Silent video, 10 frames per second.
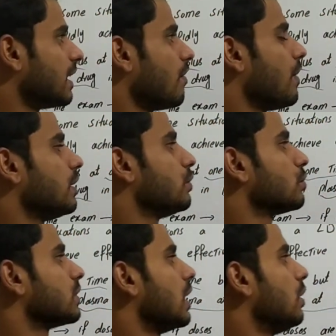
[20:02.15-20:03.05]
then we will
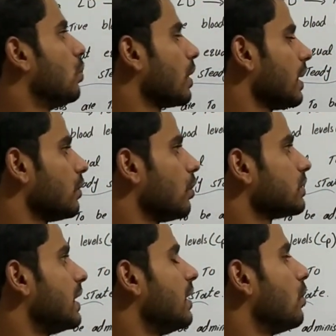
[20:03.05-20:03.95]
use the loading
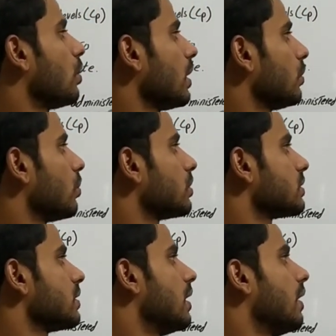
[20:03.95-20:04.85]
dose, and loading
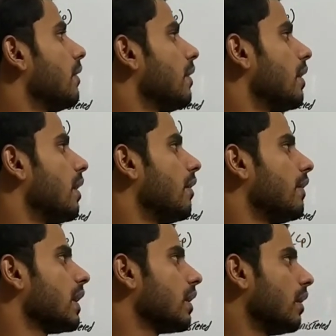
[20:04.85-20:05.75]
dose
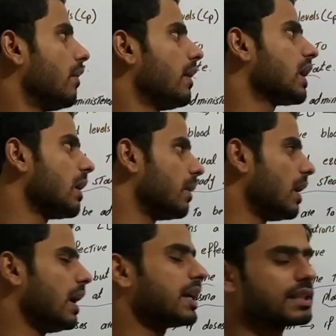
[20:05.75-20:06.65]

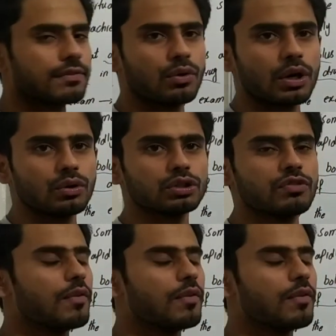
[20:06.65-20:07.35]
in case of loading dose,